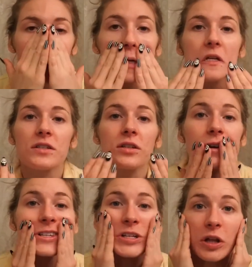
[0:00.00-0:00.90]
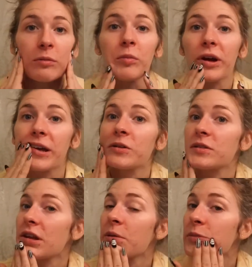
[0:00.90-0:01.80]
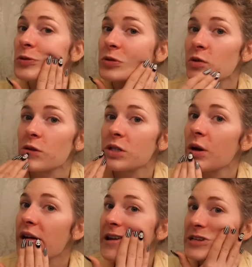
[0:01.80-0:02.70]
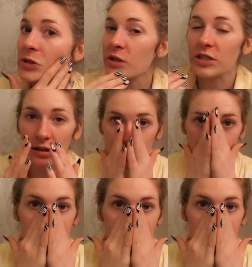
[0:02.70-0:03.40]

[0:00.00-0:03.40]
it's just causing a lot more breakouts than I'm used to, so I had to switch cleansers.